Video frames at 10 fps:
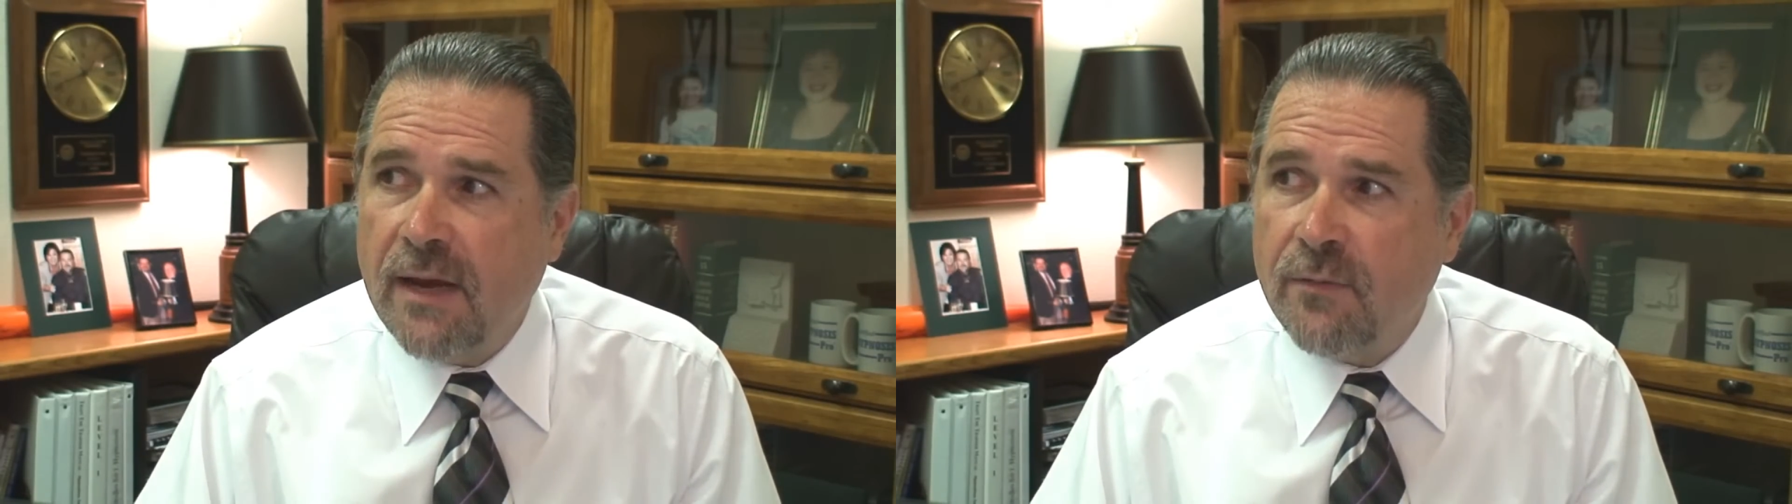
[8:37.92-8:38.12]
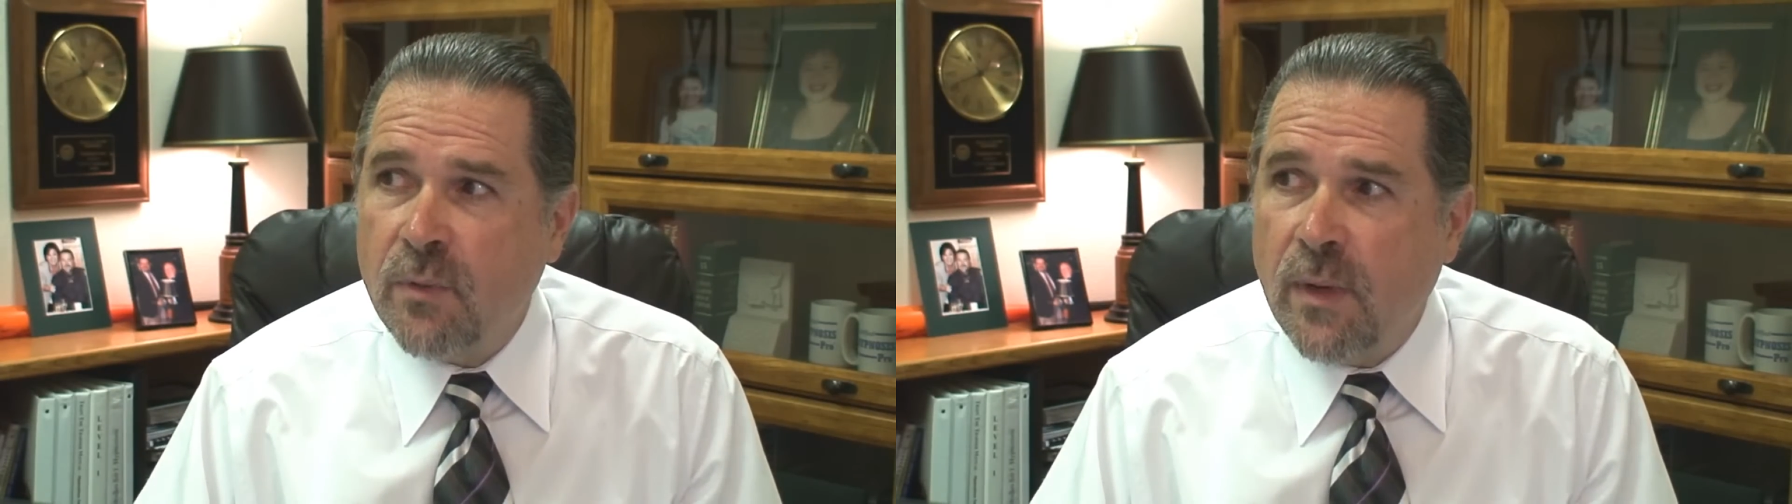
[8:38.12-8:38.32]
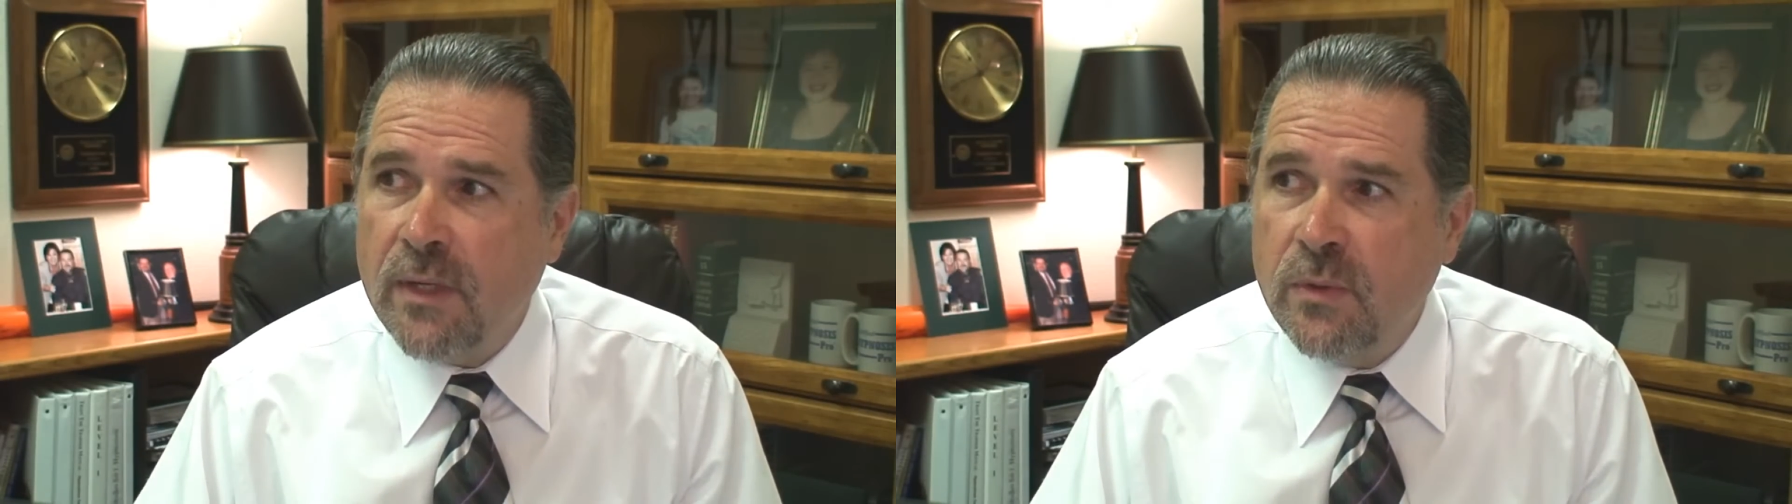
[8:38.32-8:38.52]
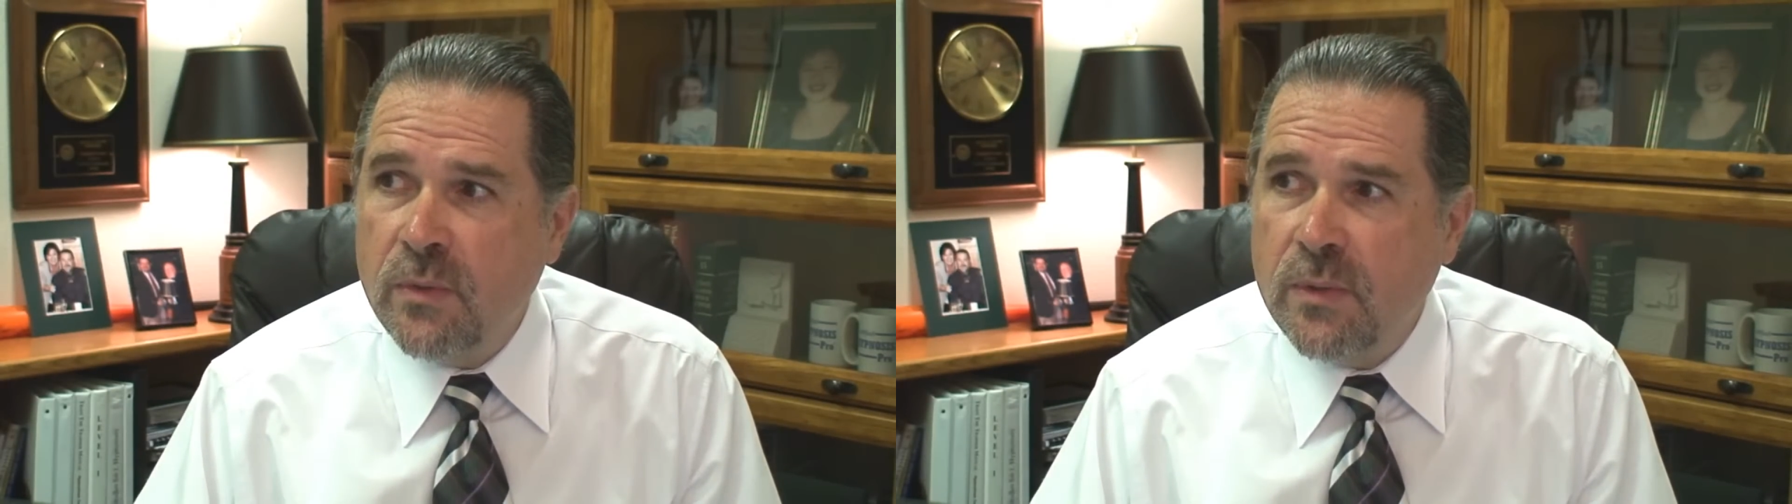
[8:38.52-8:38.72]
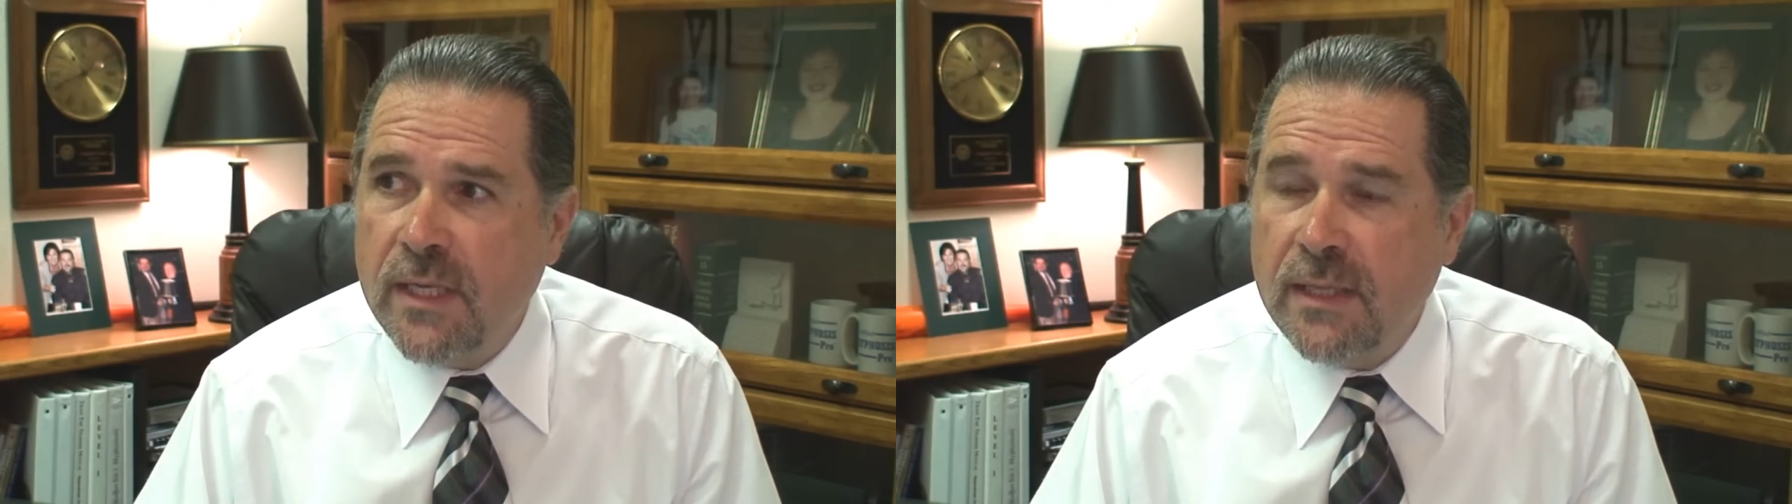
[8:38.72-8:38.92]
Everyone
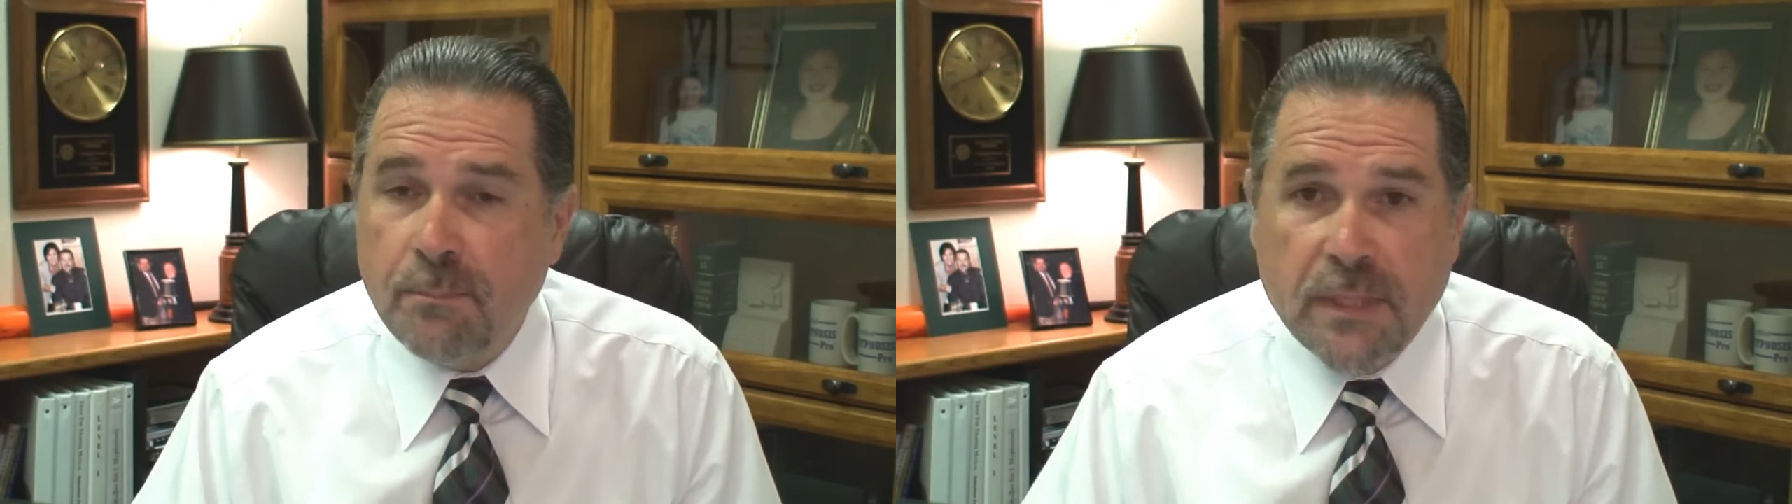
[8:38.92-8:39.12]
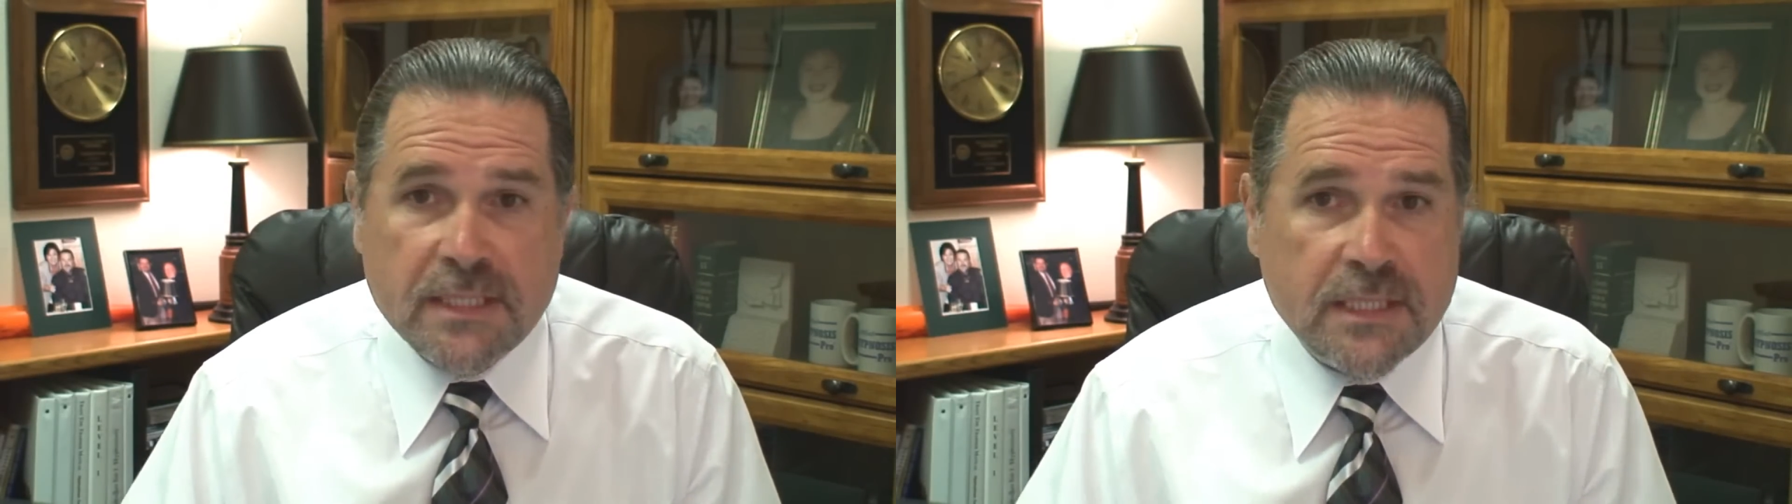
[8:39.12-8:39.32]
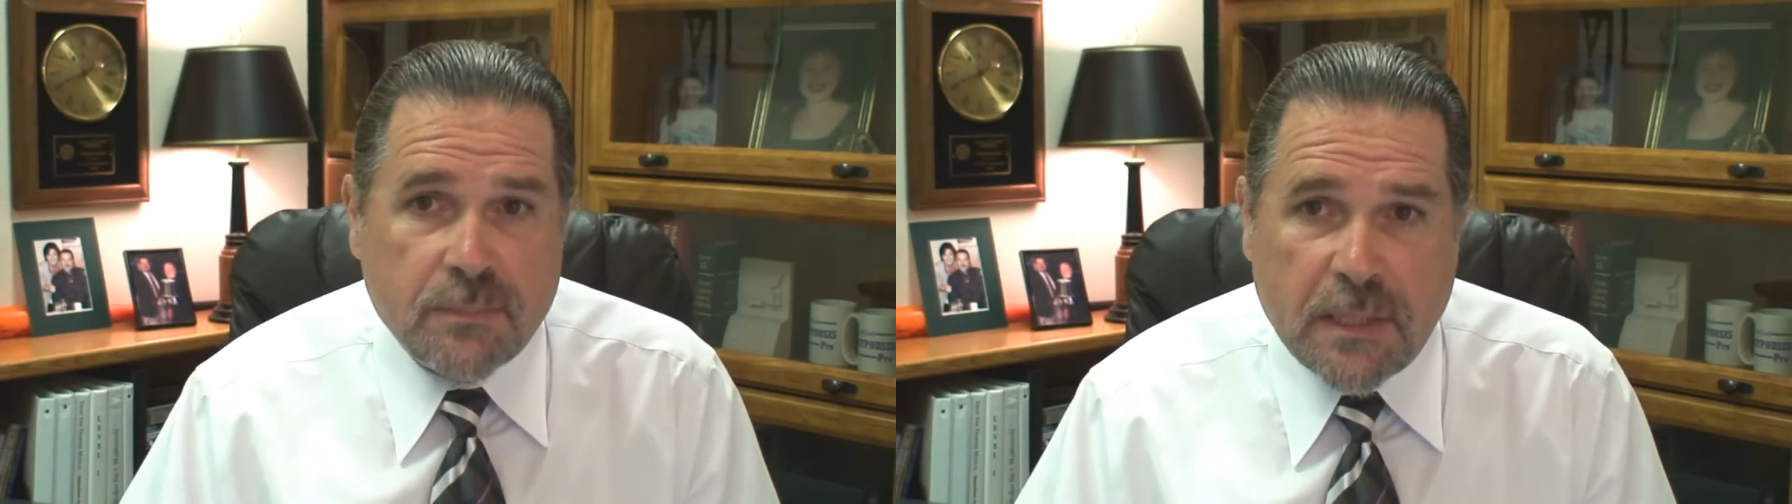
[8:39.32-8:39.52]
business